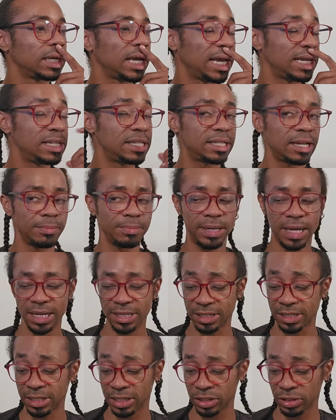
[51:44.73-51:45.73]
In some
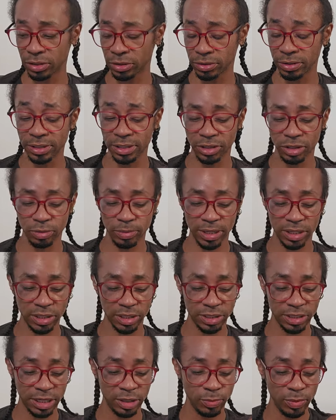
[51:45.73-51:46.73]
cases, in certain
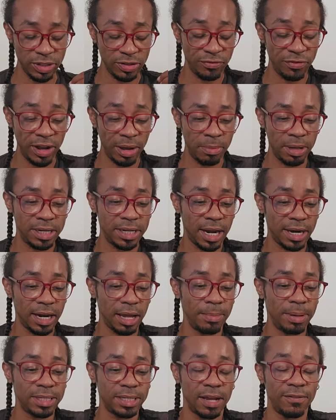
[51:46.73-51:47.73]
situations in which family
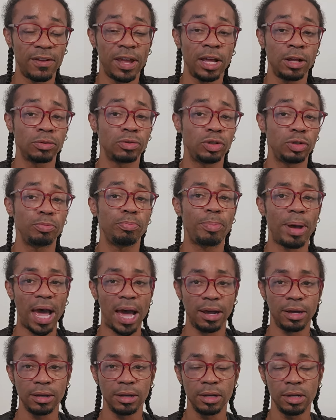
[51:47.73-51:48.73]
dynamics have held you
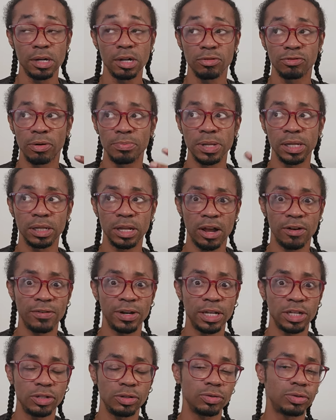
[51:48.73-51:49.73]
back from the love
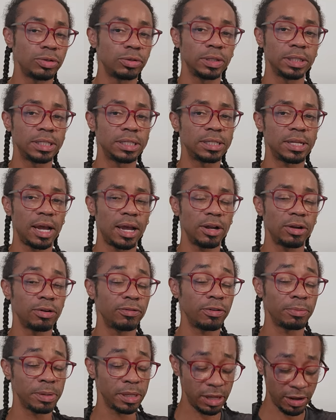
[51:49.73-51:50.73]
it is you truly desire
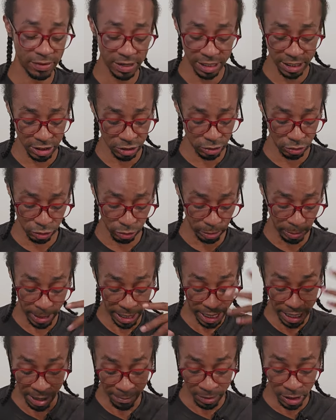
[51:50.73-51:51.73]
or from the love that it is you truly
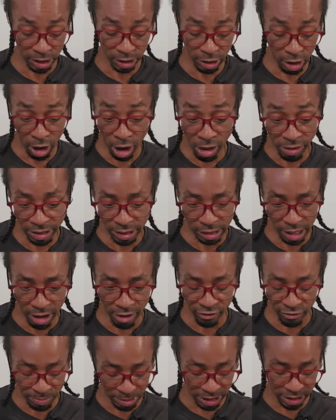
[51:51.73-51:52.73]
want. And I'm going to call it
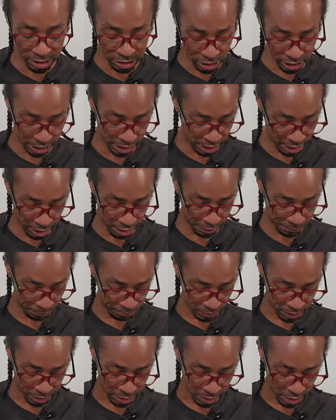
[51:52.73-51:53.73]
love because looky here,
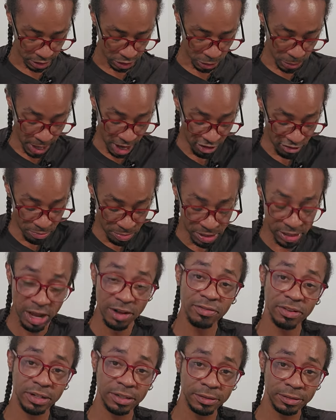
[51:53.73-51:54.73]
you have
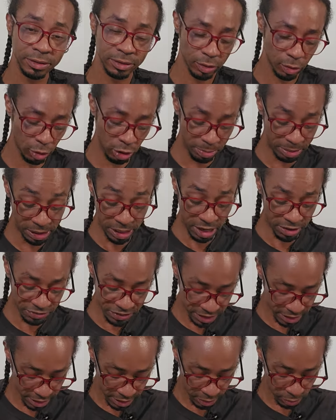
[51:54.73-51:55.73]
beloved or
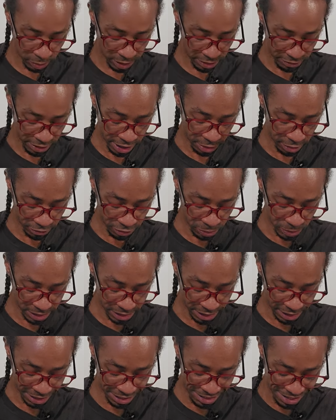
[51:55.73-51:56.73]
beloved, whatever, however you want
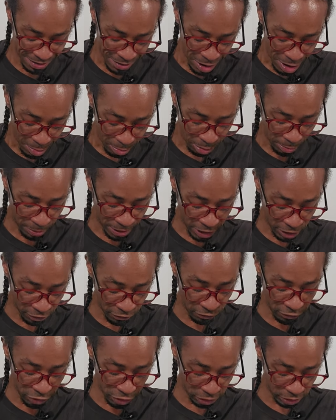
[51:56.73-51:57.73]
to say it. Prepare
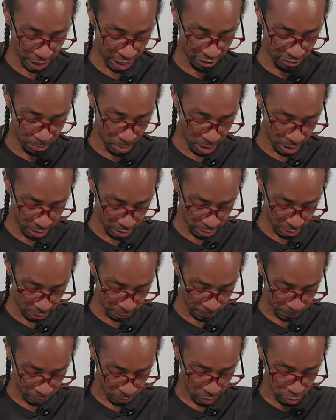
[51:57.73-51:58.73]
for your life
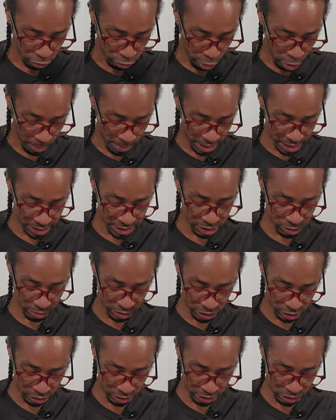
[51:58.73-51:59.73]
partner. Romance is
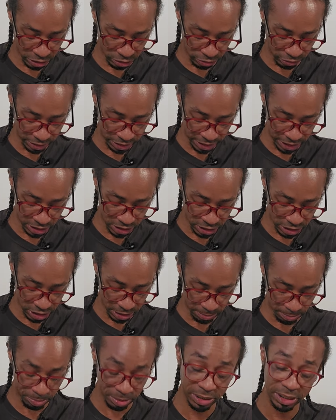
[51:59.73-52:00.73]
returning to your
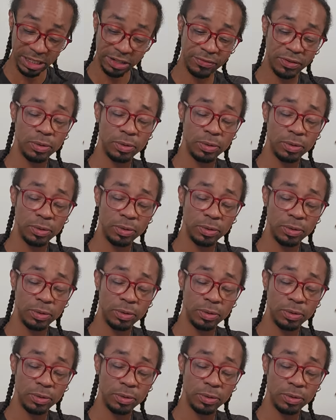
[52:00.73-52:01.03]
relationship. Believe